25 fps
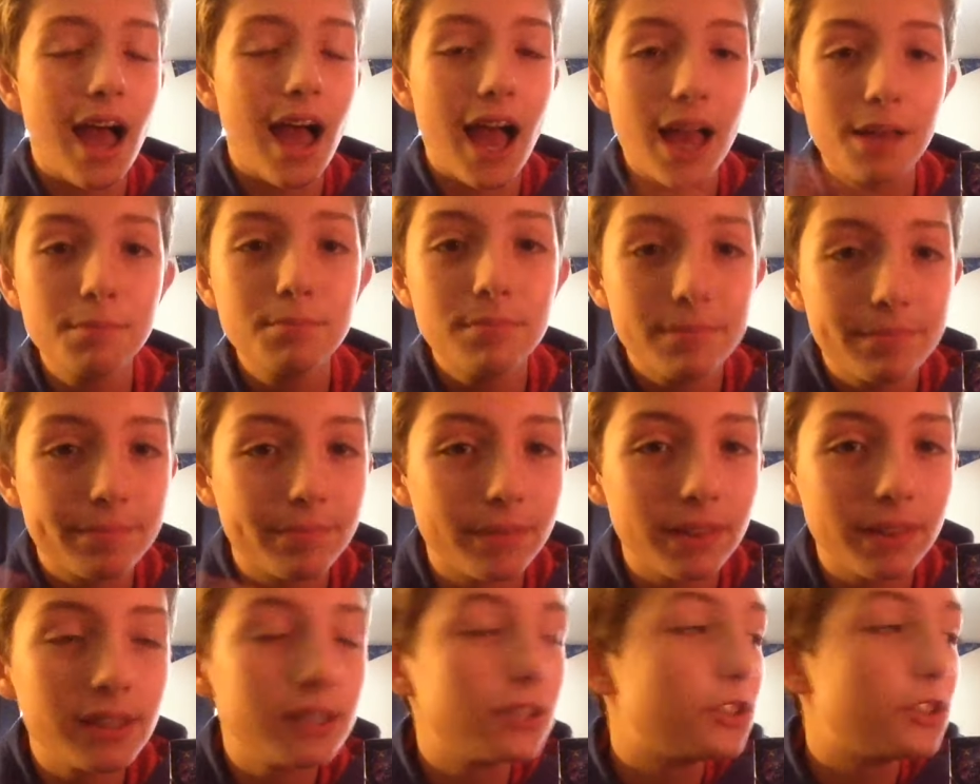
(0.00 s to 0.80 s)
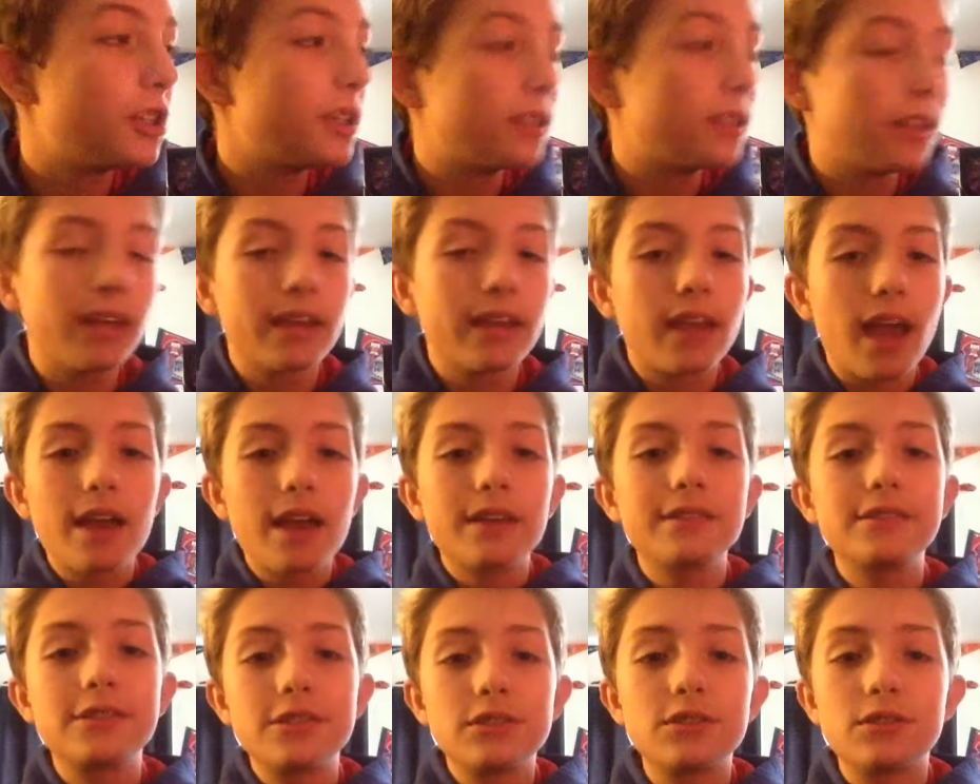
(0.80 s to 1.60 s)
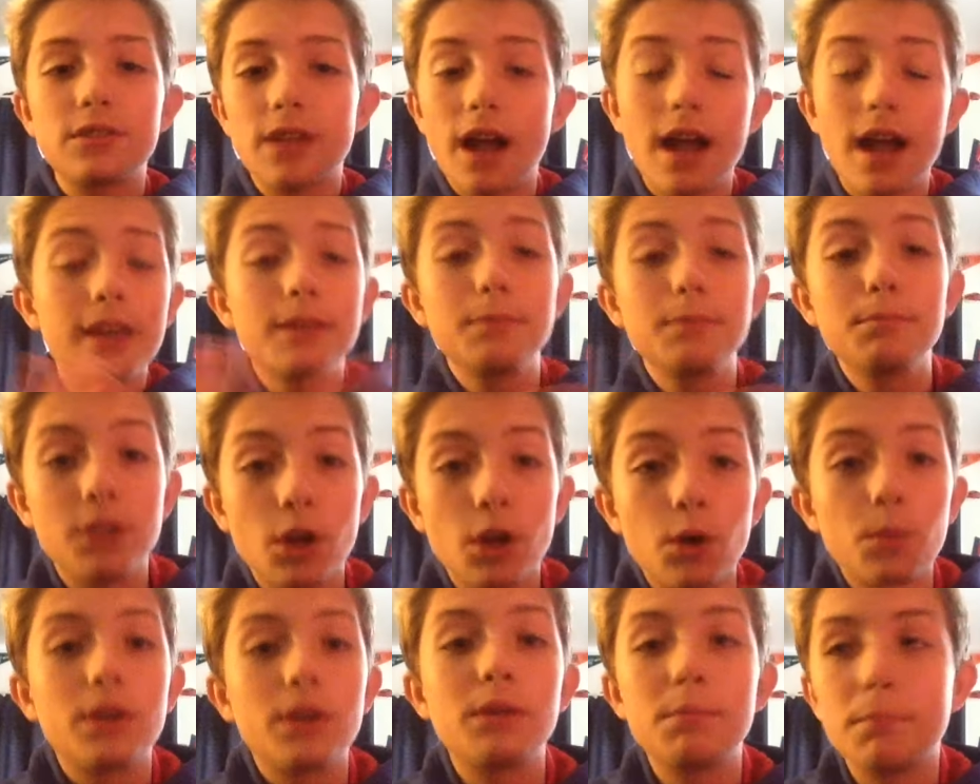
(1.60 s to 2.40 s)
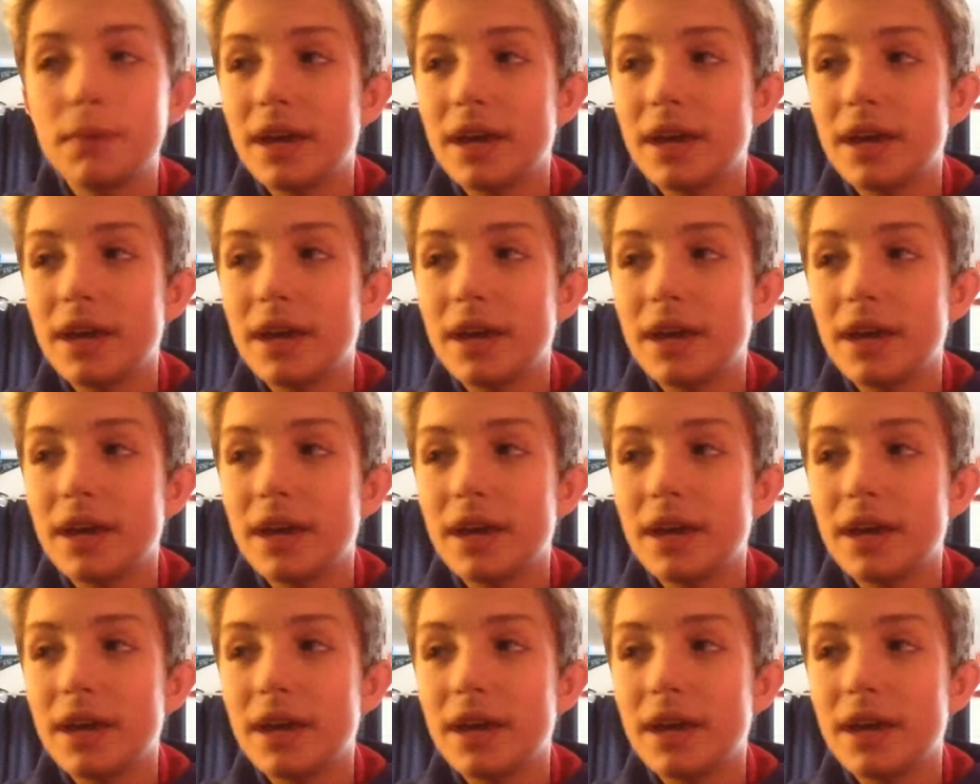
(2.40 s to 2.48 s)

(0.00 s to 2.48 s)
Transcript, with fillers: I'm legit like I I'm going